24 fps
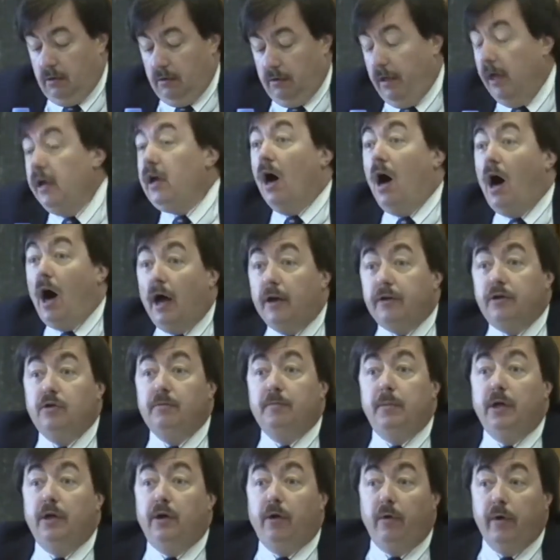They ought to
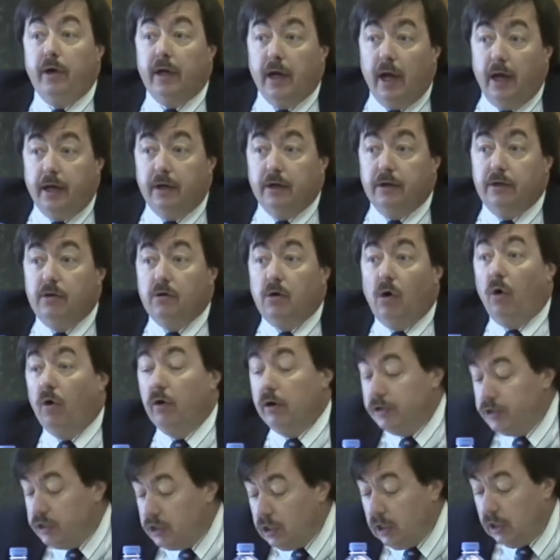be created or
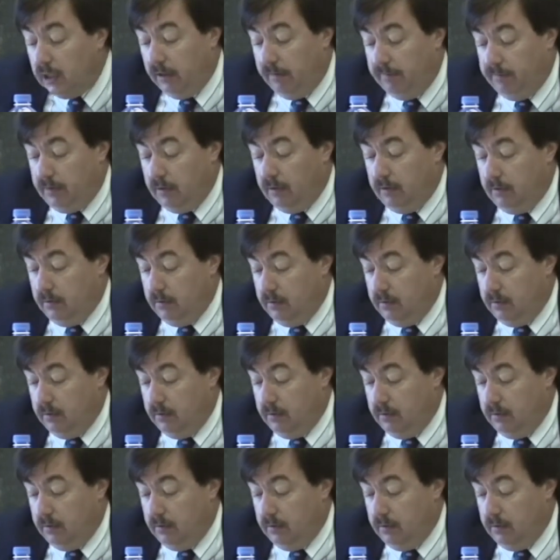achieved.